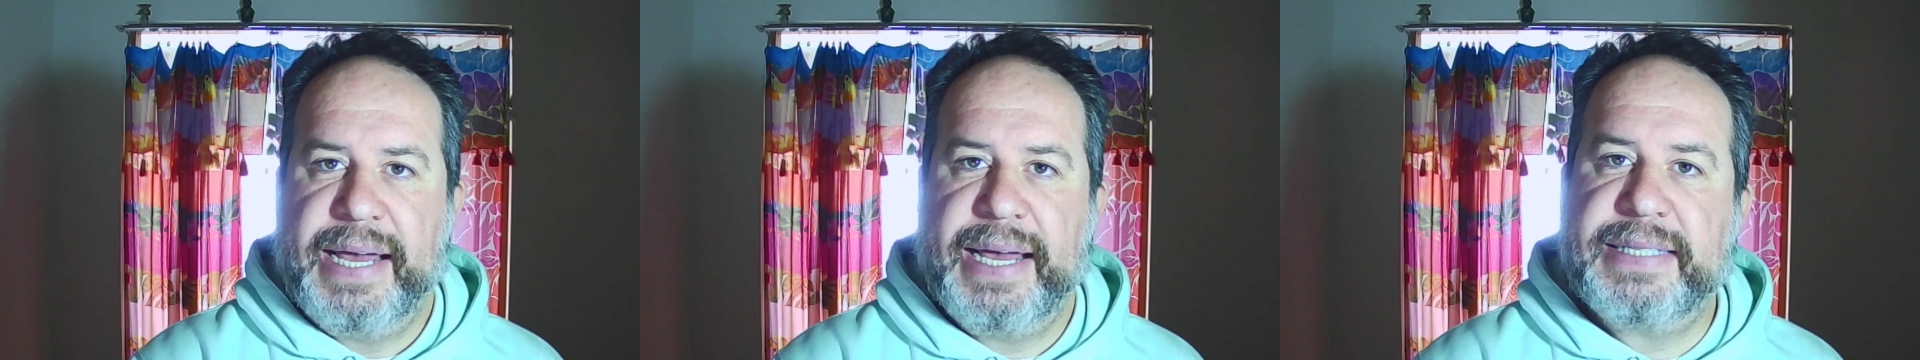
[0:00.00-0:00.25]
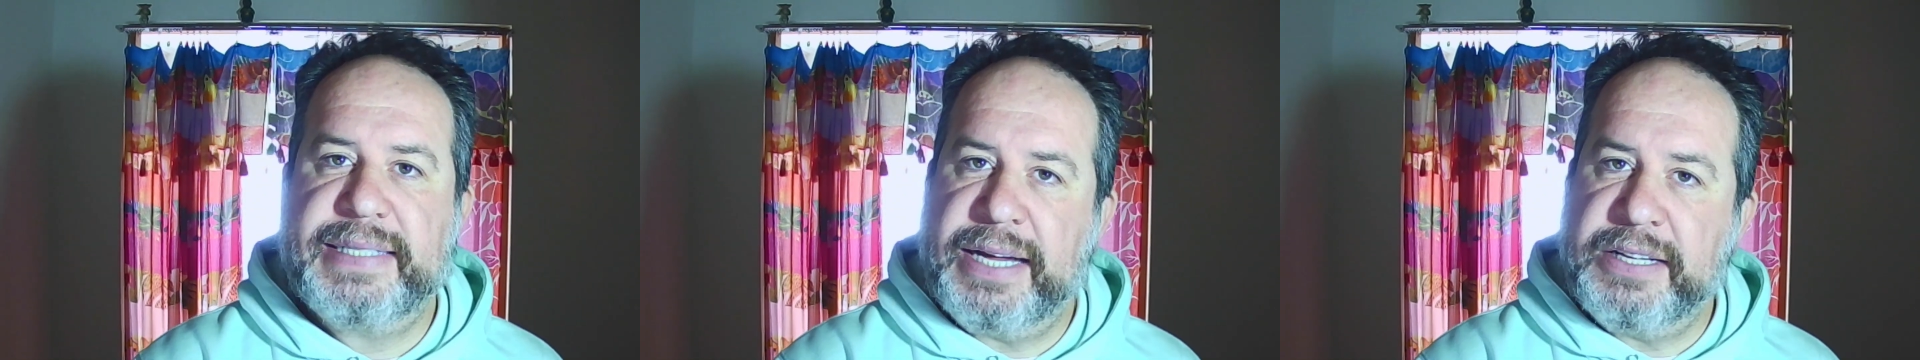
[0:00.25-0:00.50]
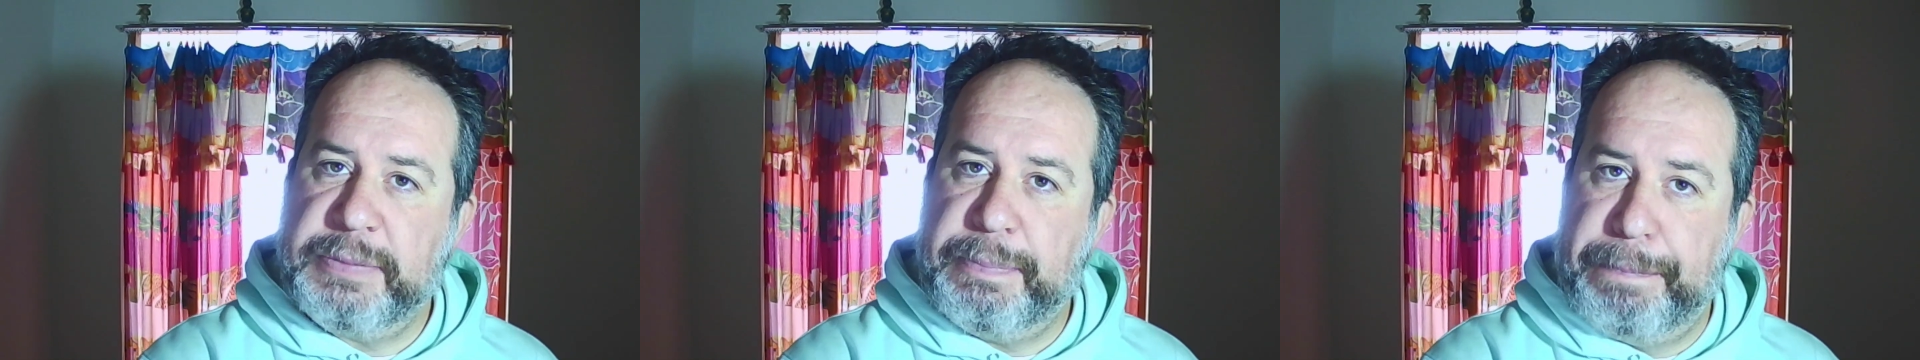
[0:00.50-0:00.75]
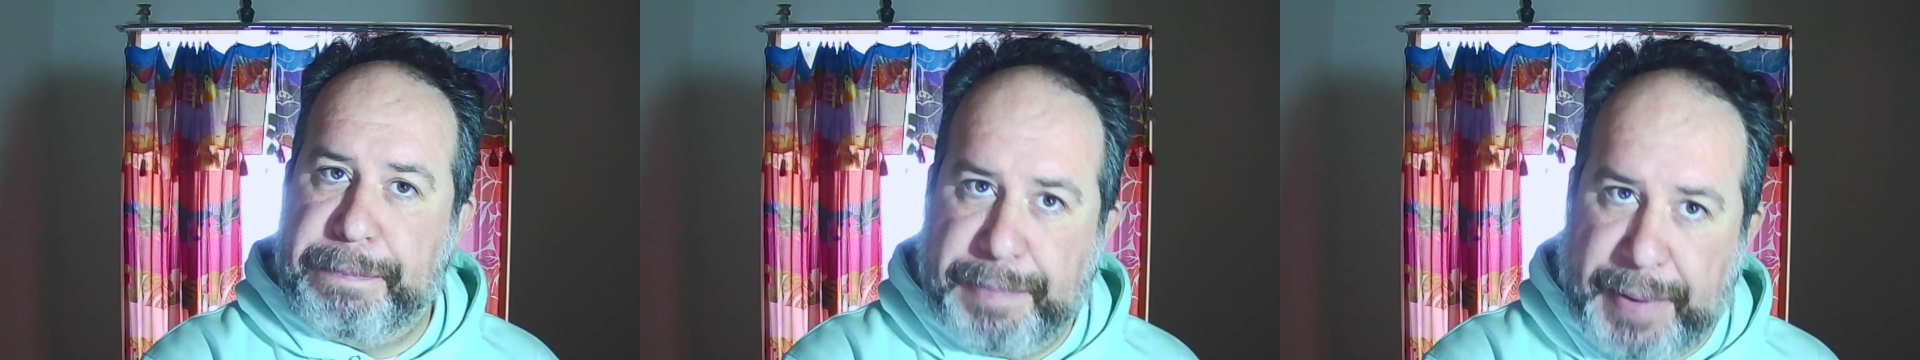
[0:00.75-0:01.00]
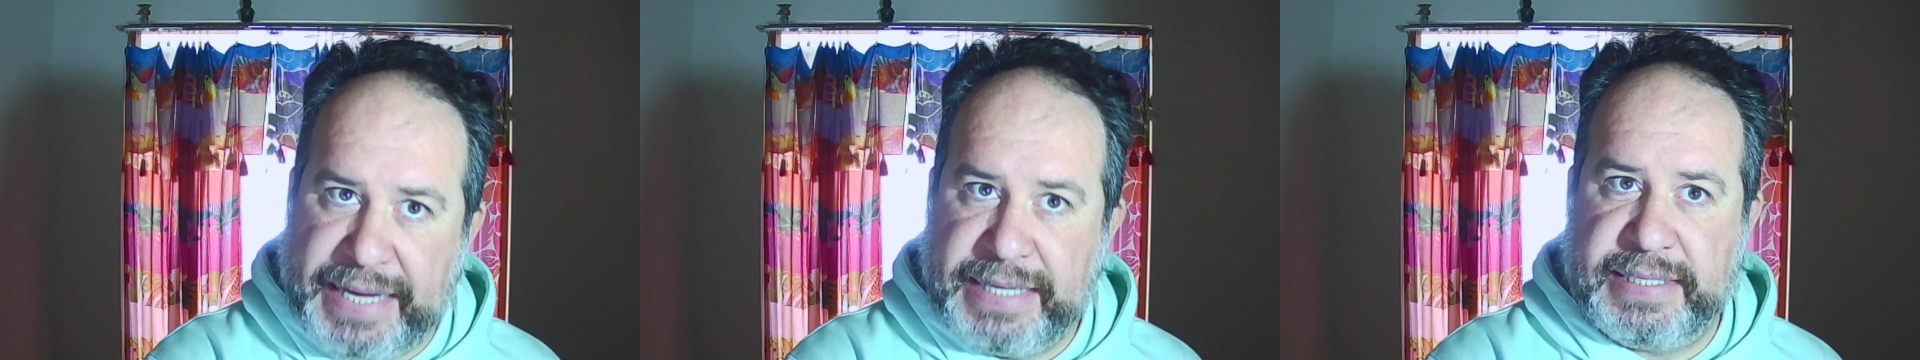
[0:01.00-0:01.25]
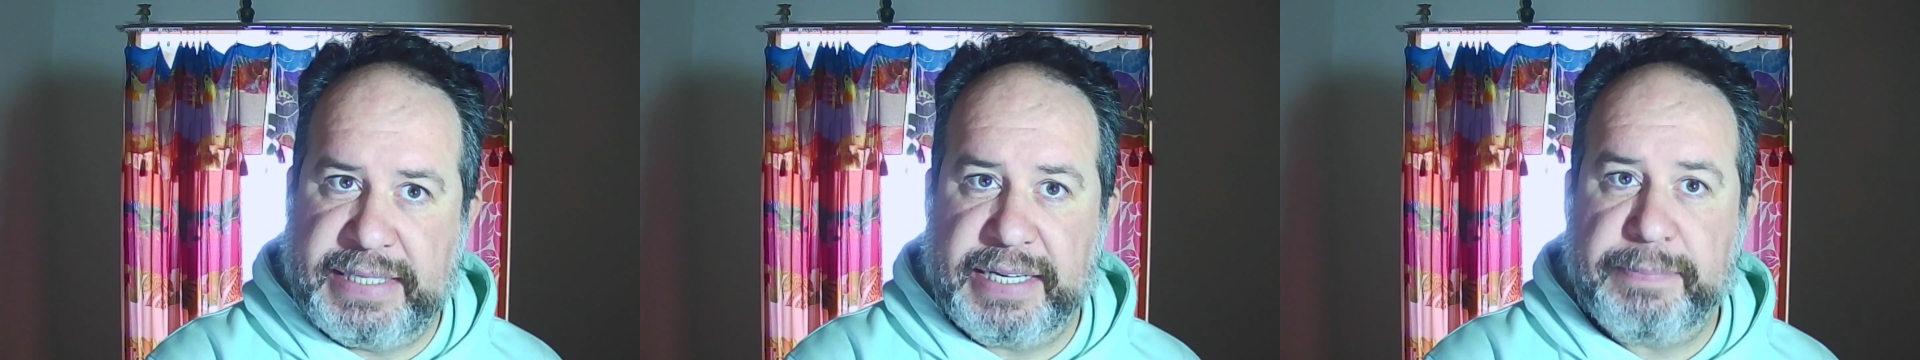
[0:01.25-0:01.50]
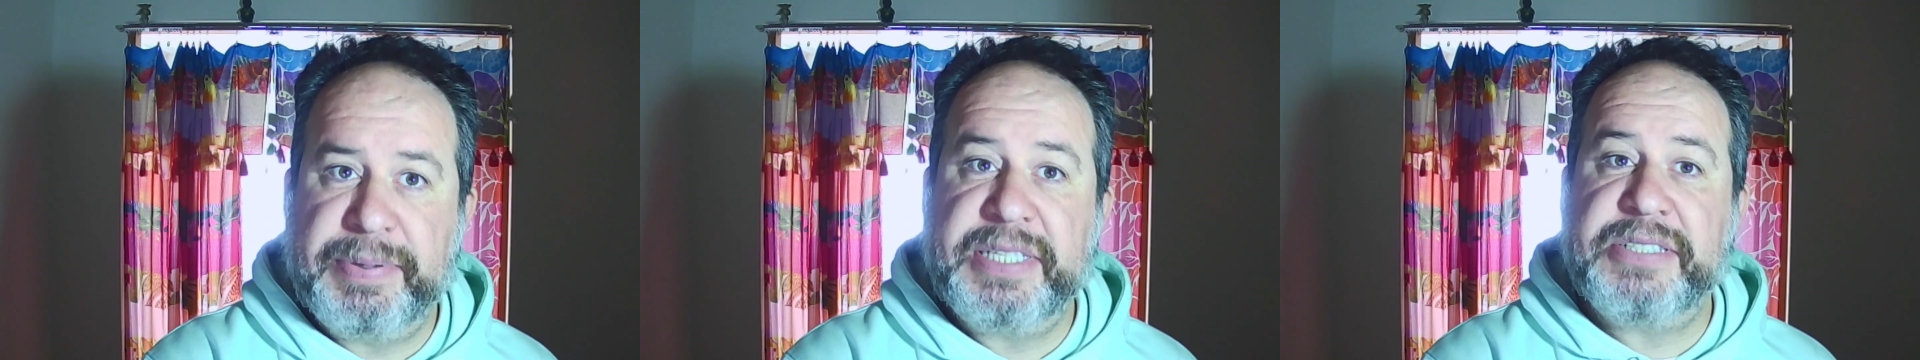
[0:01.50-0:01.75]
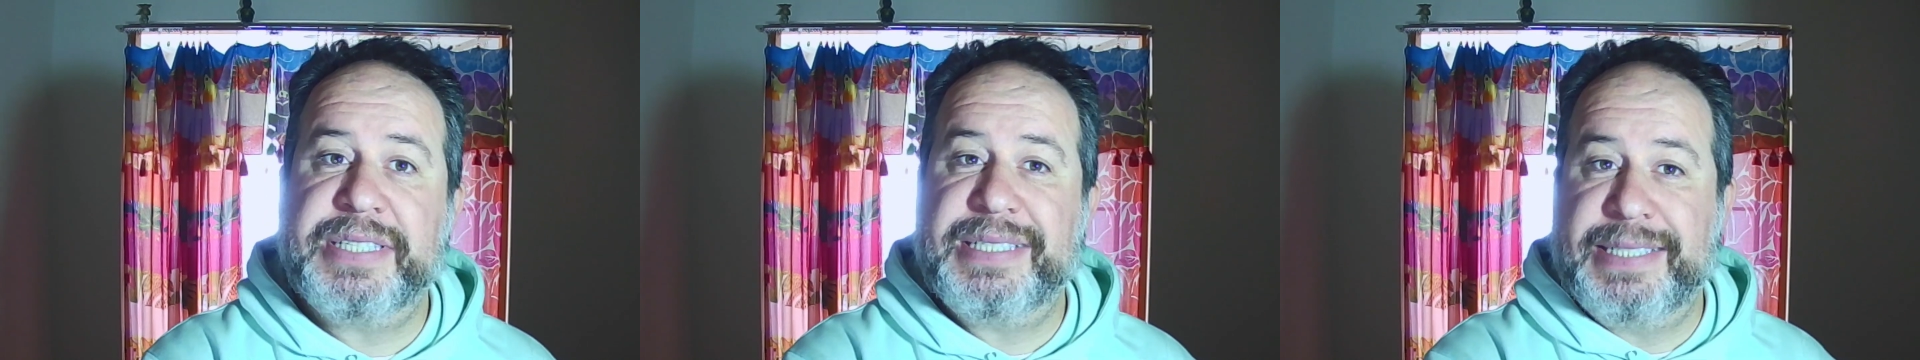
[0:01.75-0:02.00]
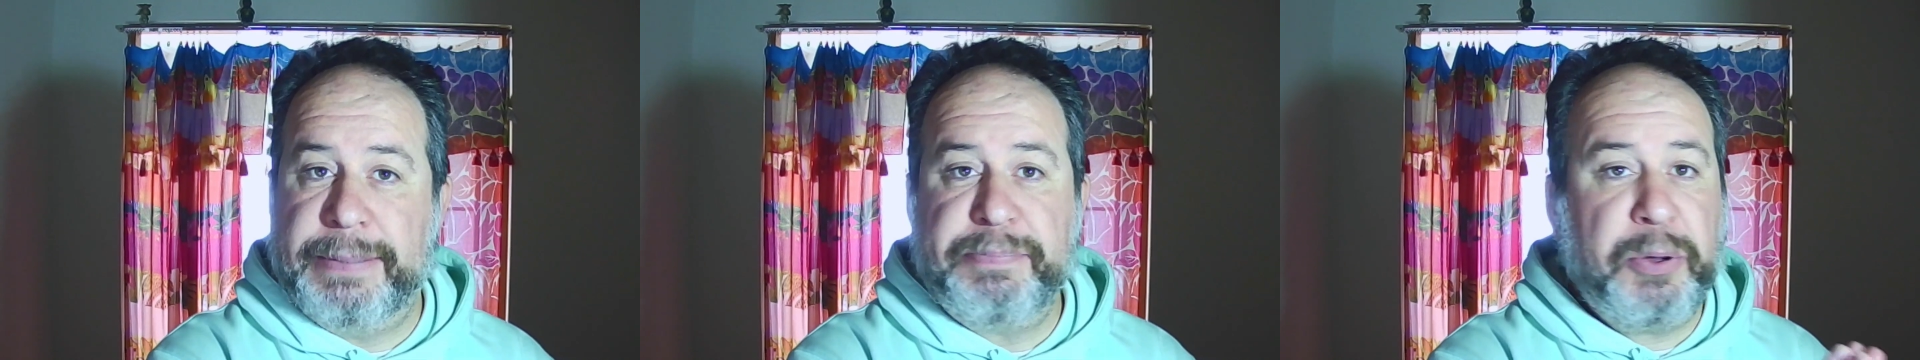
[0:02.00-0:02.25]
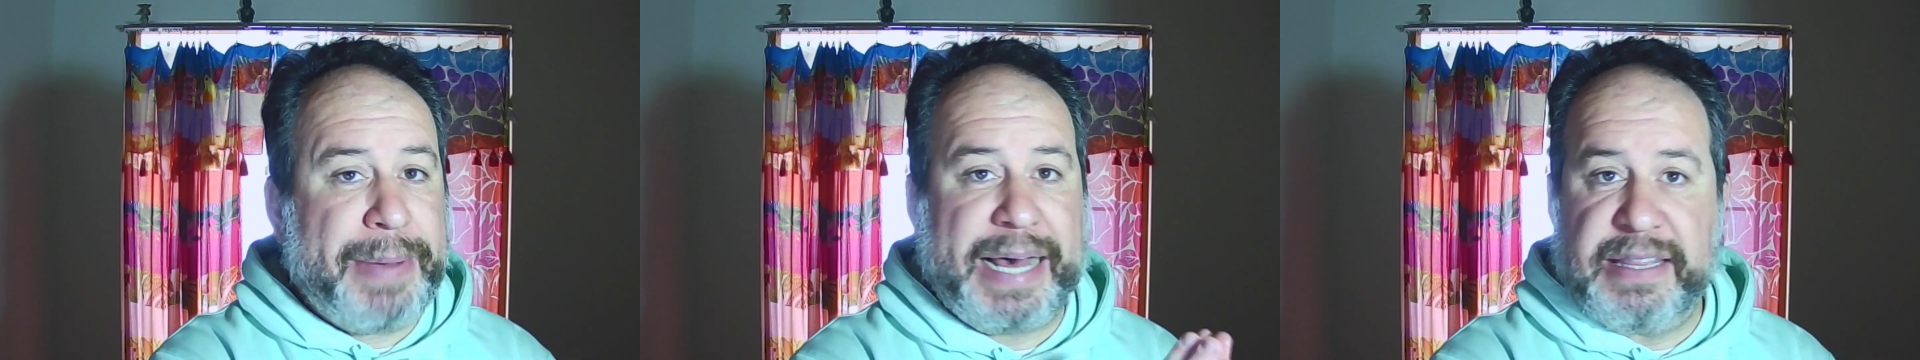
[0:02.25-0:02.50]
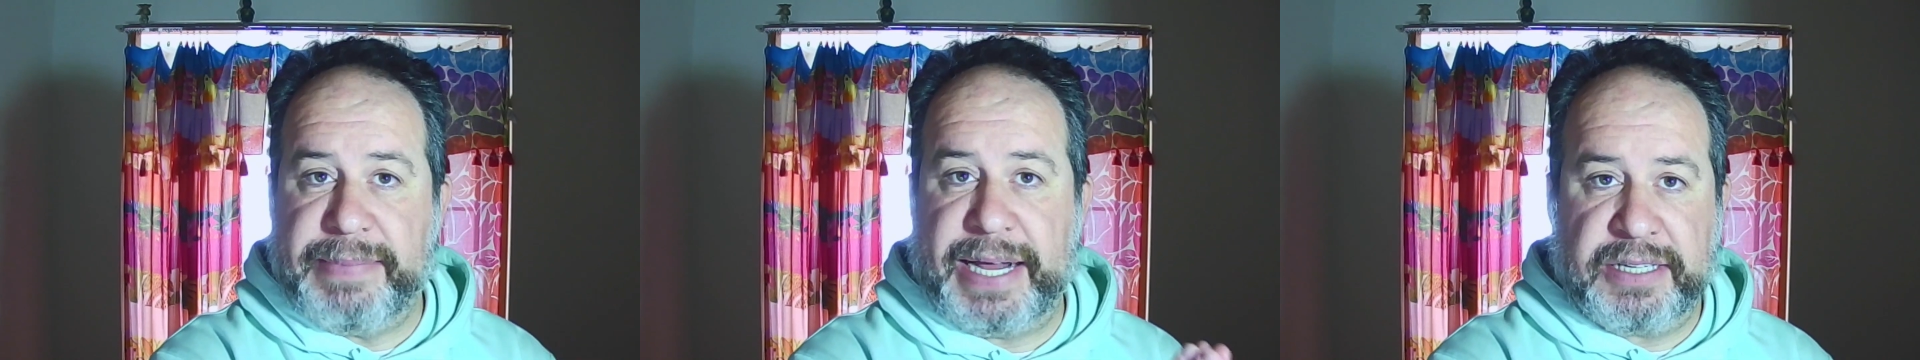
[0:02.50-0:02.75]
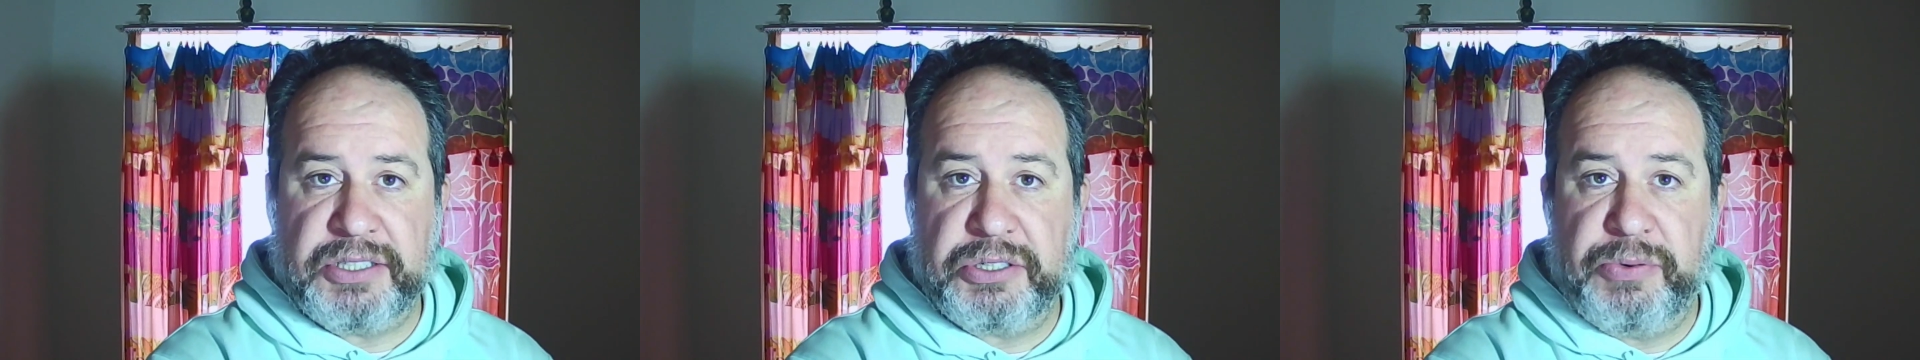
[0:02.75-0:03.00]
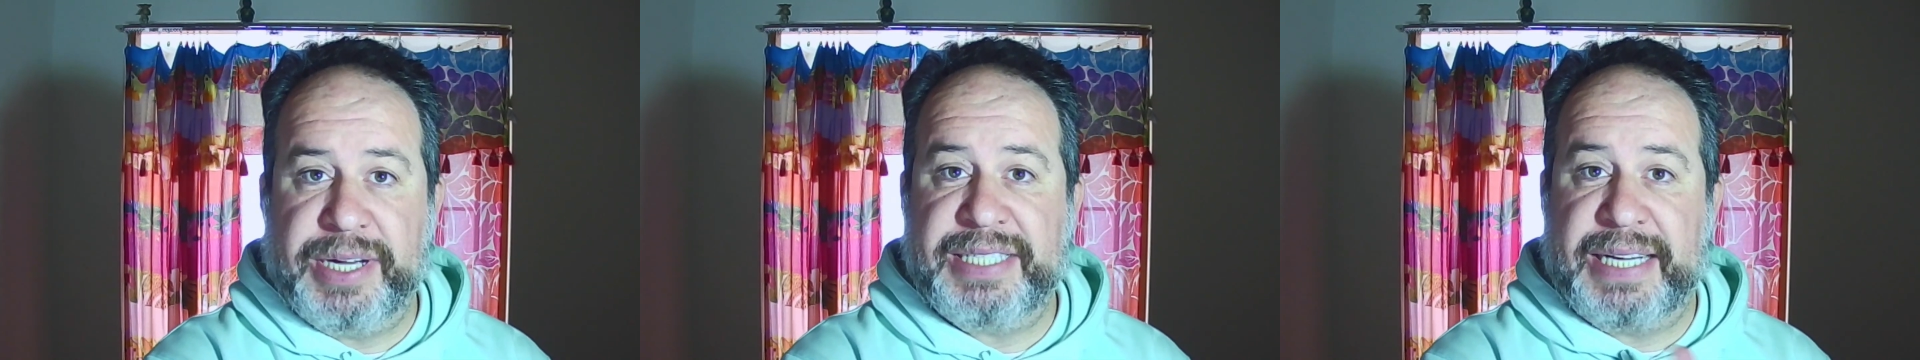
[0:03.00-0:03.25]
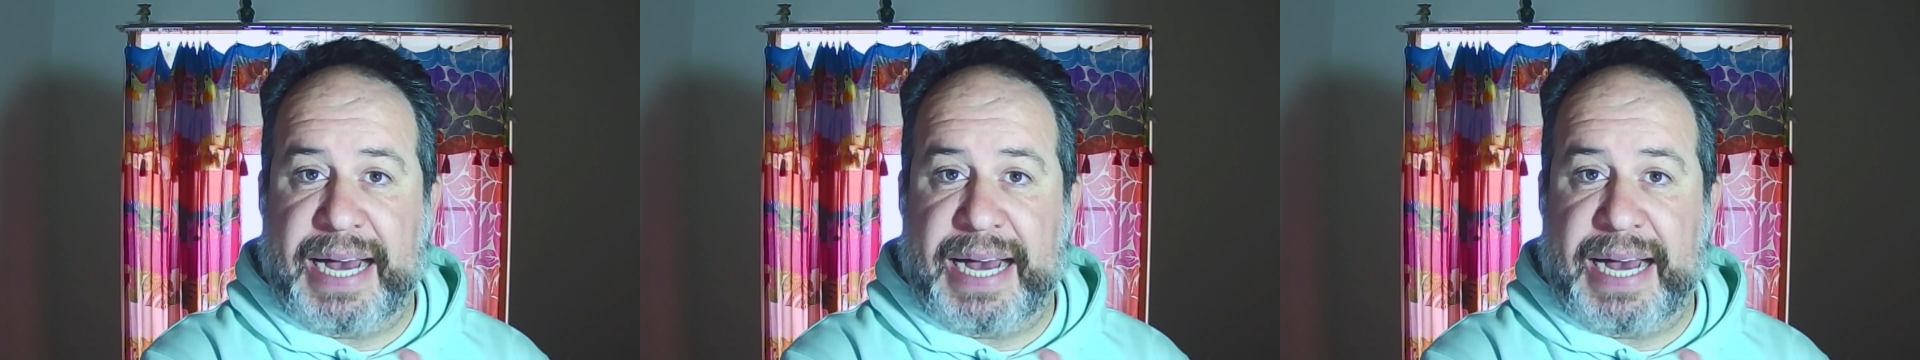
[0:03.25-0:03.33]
It sounds basic, but there's a simple mathematical equation